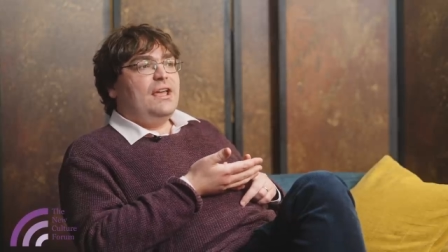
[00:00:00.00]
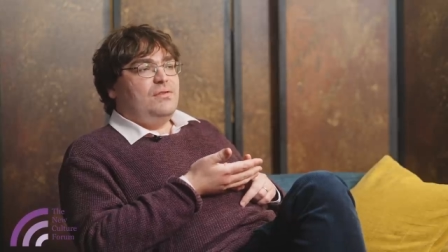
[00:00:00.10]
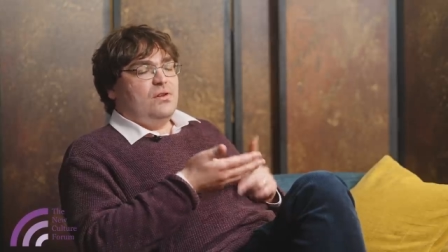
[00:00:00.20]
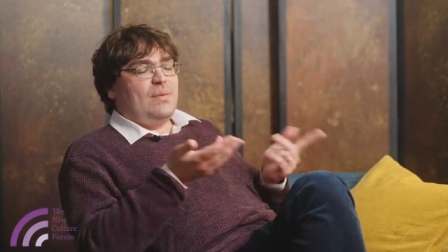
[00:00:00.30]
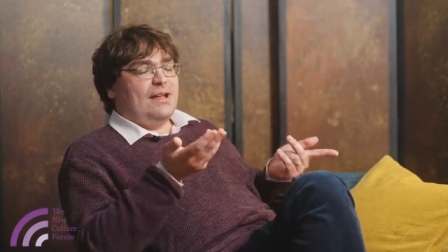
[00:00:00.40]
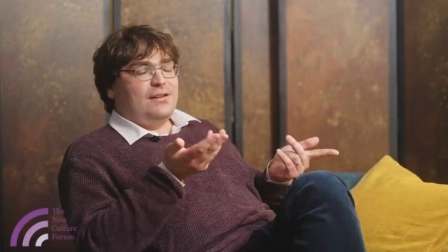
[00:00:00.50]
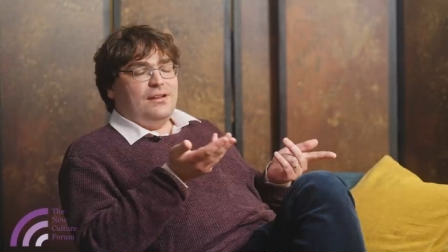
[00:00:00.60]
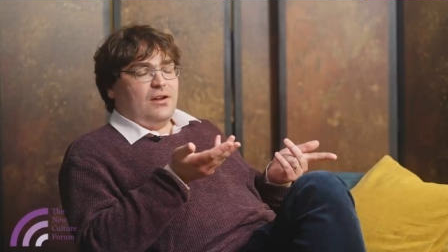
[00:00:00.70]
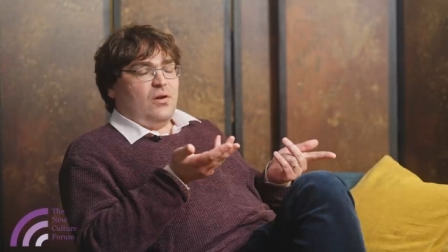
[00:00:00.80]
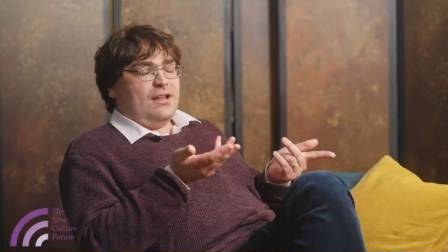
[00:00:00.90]
if you look back,
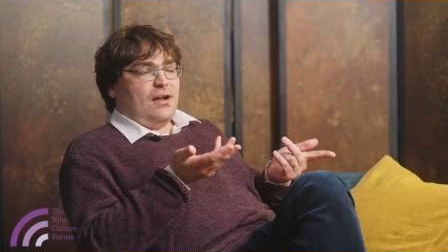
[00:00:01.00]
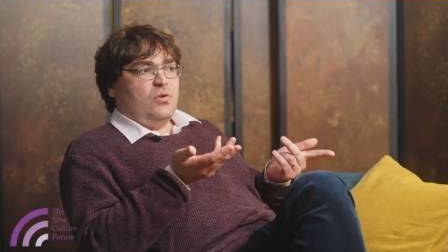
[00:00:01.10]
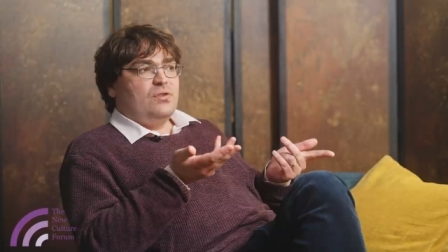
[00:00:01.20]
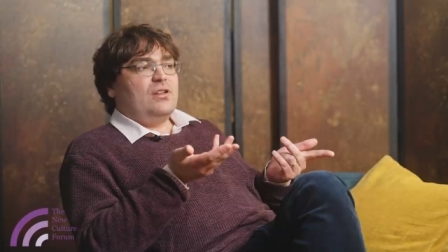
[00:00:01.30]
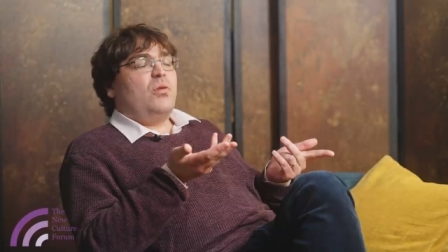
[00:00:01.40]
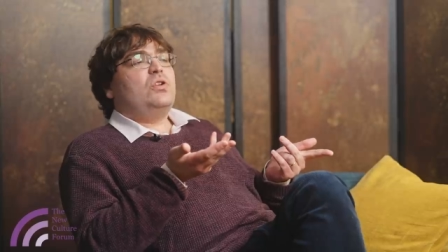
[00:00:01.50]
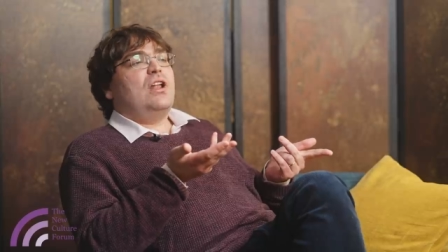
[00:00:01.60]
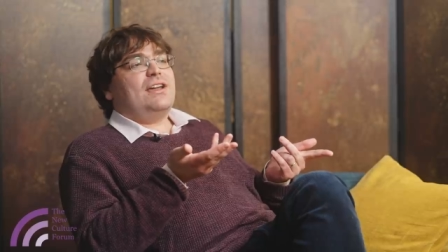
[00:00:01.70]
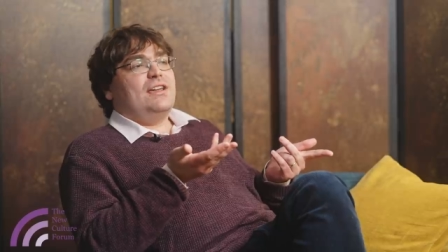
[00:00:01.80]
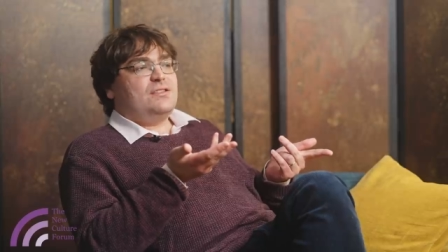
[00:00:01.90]
you know, I would
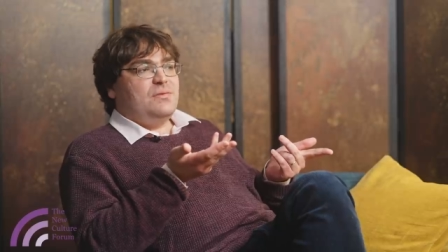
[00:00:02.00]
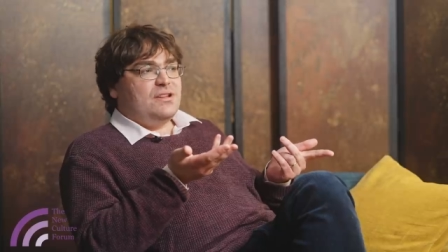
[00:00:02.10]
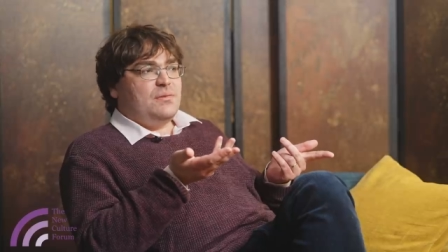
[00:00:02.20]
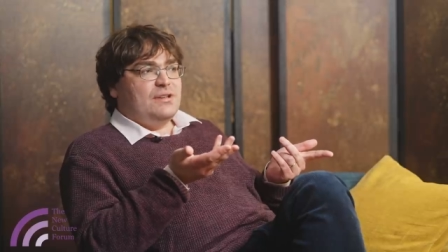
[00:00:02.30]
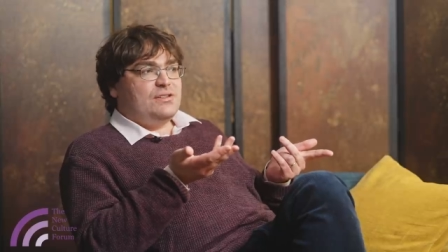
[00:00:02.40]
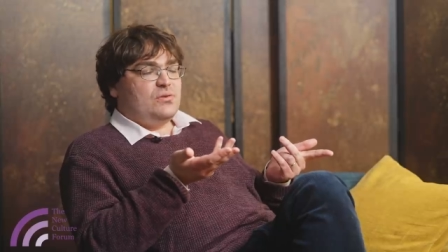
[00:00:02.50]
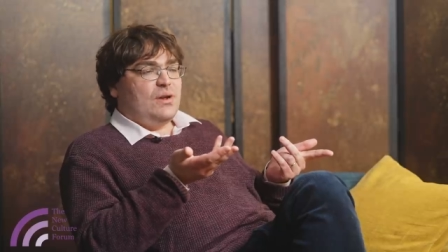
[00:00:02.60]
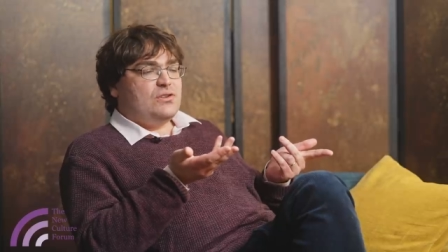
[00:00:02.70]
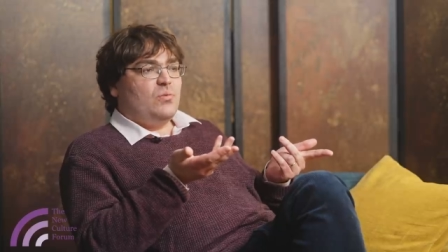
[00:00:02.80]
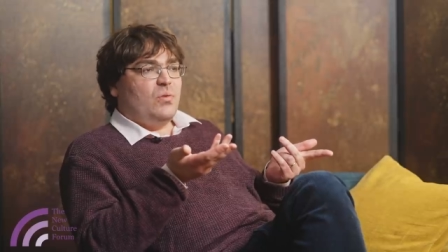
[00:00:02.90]
like it to, there to be a
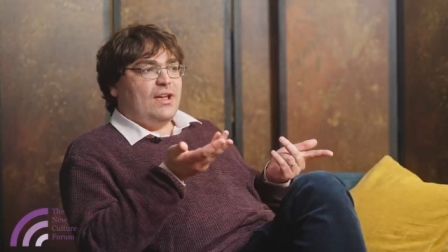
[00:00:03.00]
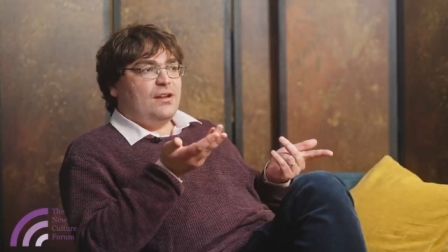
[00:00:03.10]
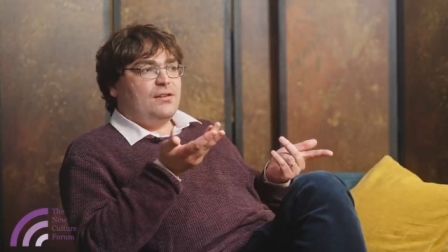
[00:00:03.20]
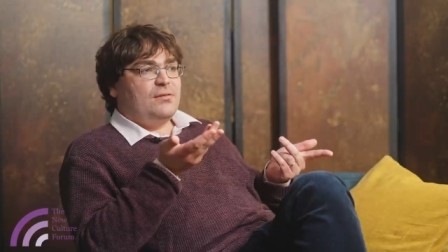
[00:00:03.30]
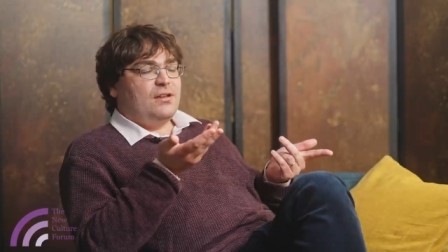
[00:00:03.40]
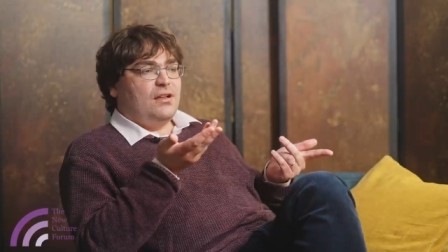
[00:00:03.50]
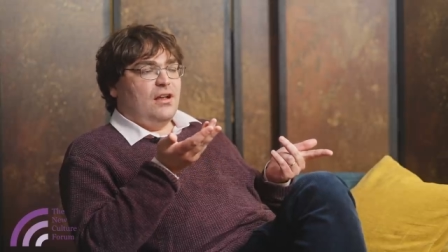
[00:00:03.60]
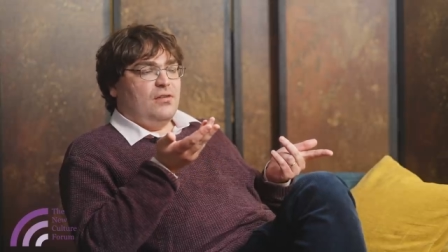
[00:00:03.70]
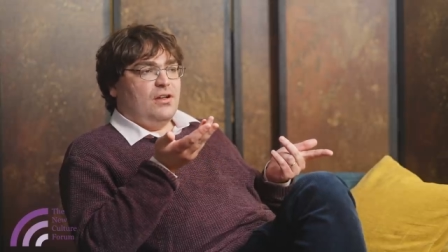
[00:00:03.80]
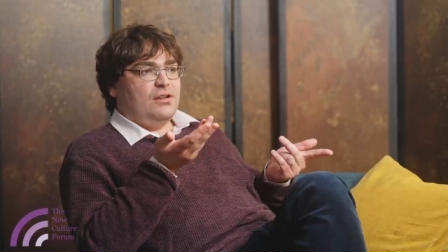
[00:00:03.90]
situation where we had
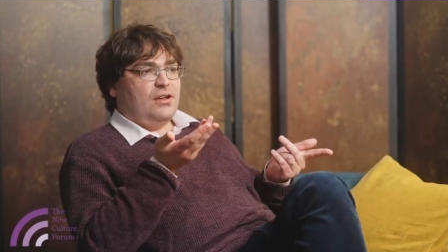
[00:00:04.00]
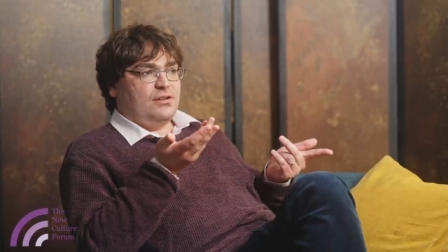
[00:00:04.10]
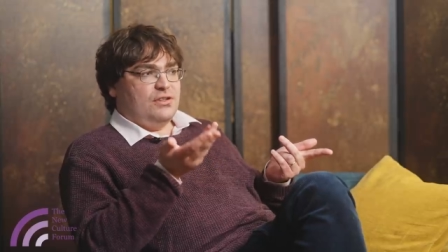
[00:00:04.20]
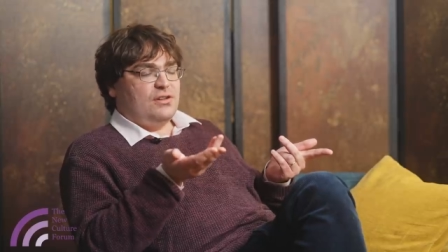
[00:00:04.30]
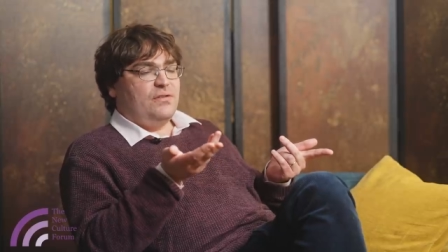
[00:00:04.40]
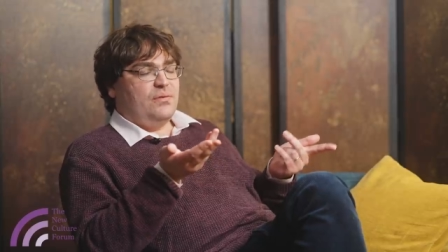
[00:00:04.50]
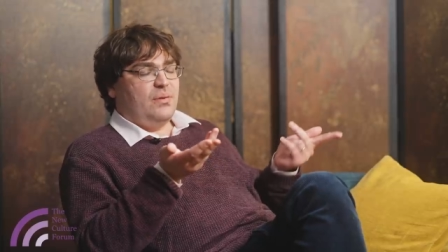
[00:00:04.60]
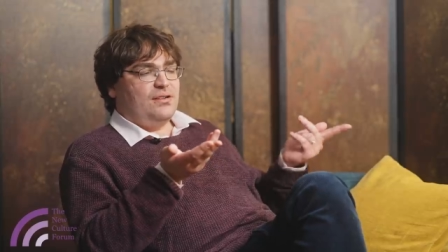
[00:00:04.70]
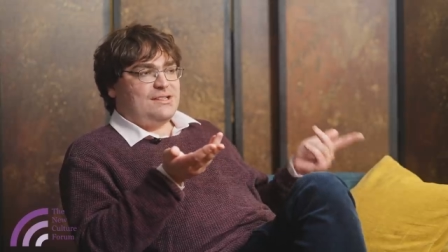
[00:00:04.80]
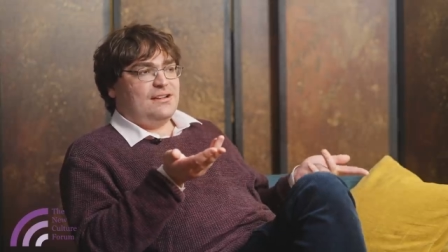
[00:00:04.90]
a Conservative
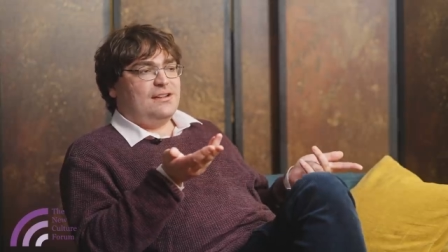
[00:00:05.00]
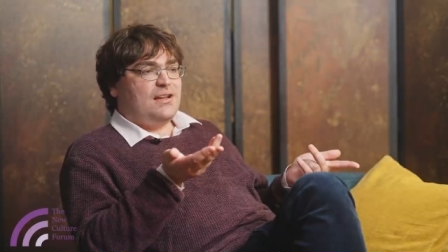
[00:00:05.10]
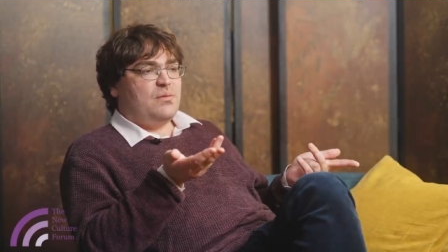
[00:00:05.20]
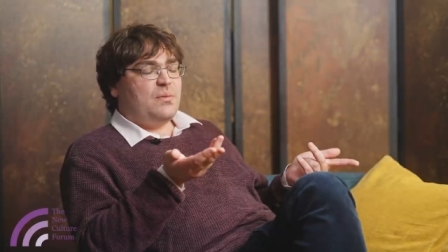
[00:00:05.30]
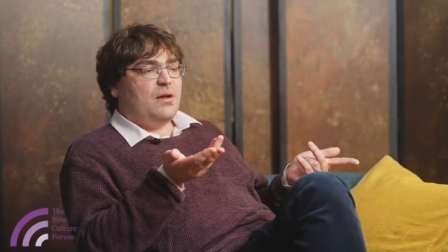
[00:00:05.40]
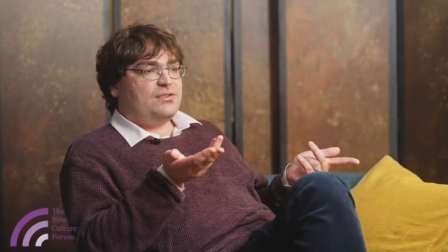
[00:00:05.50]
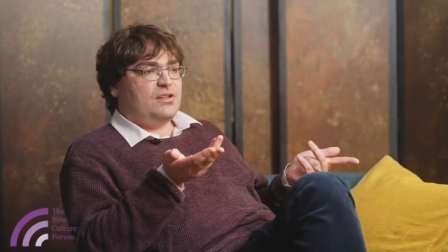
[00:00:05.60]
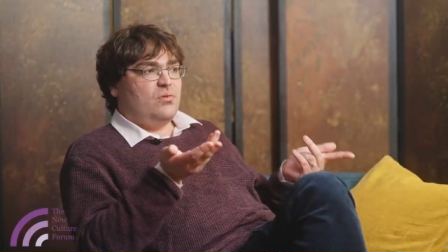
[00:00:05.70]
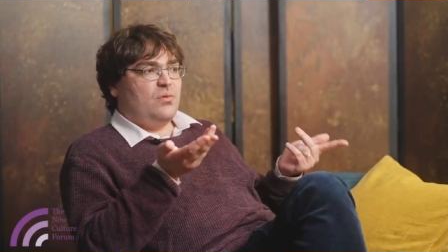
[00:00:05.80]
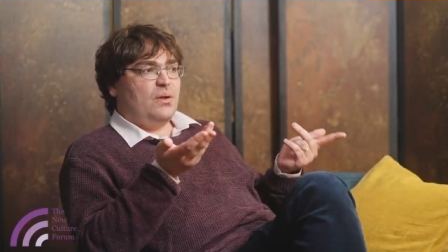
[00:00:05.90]
Party and a Labour
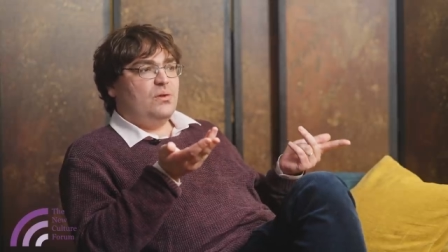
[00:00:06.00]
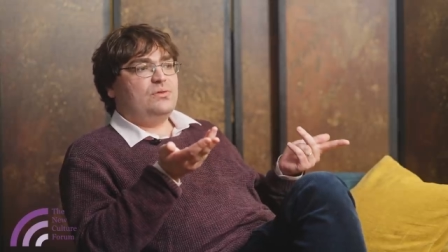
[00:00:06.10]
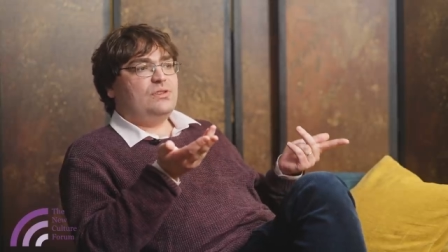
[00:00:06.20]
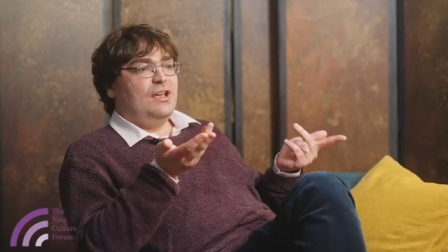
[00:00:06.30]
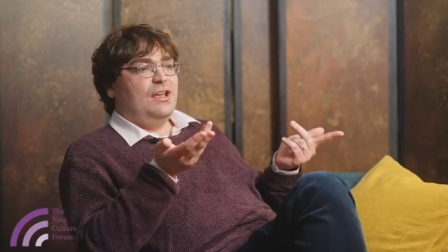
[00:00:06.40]
Party who were both,